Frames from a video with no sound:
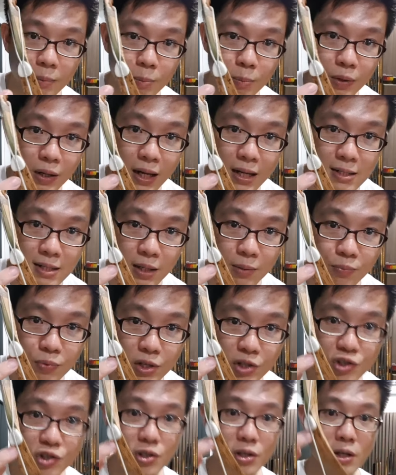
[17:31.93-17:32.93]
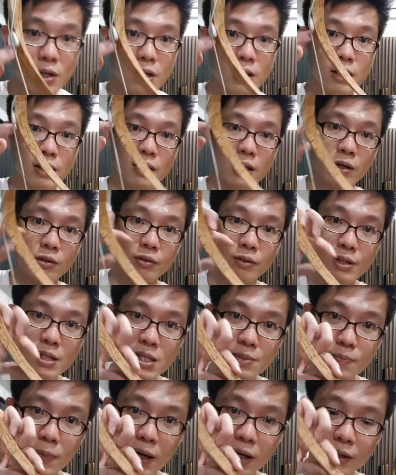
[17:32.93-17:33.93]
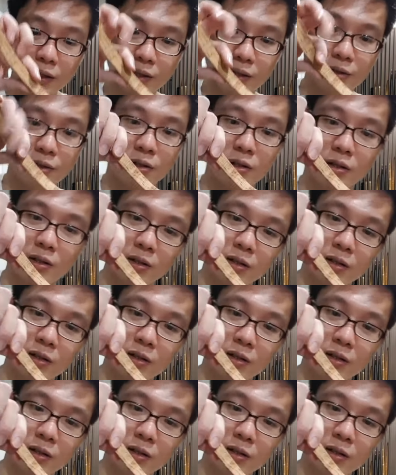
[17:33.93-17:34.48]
plastic bridge. Now this part here,